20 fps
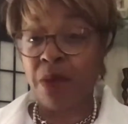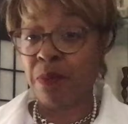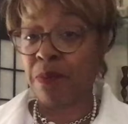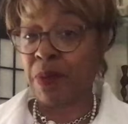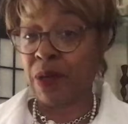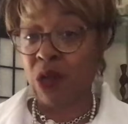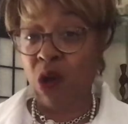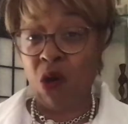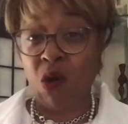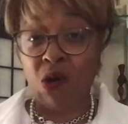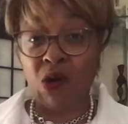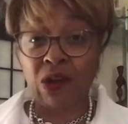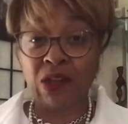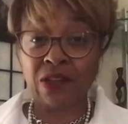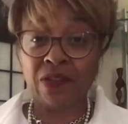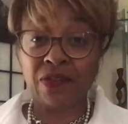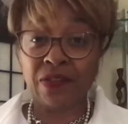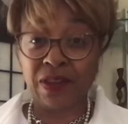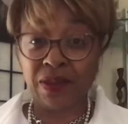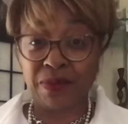But all
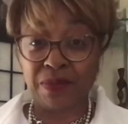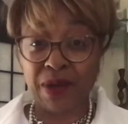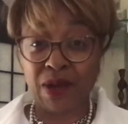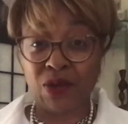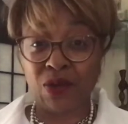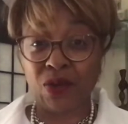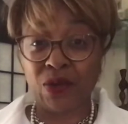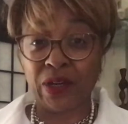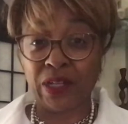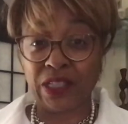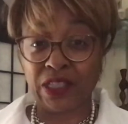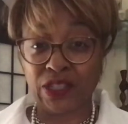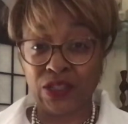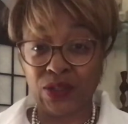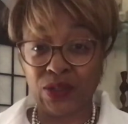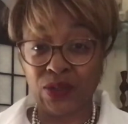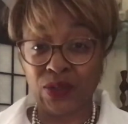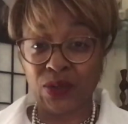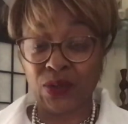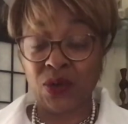of them are going
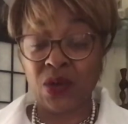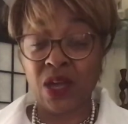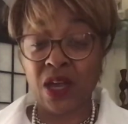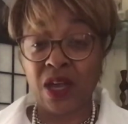to